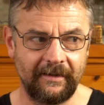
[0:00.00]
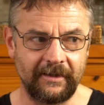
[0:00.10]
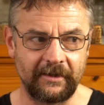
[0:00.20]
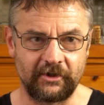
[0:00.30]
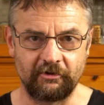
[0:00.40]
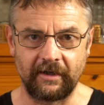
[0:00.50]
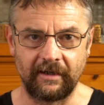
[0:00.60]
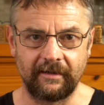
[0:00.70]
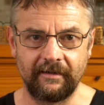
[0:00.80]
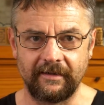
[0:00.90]
you're
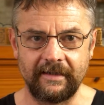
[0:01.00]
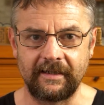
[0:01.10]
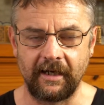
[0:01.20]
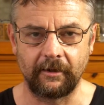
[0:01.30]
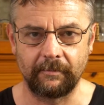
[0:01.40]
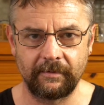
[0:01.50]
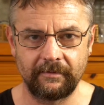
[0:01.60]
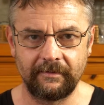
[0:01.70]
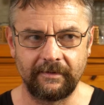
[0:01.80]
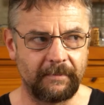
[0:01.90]
struggling, you need help,
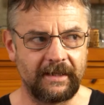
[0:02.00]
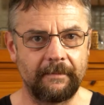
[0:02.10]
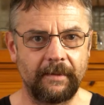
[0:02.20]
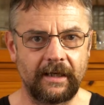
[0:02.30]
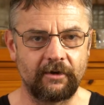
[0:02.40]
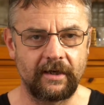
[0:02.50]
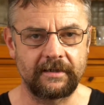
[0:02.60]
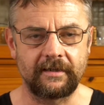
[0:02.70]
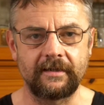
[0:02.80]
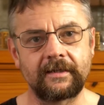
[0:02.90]
you've been hit by a
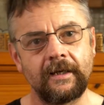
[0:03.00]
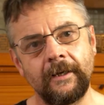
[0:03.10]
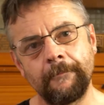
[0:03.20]
crisis.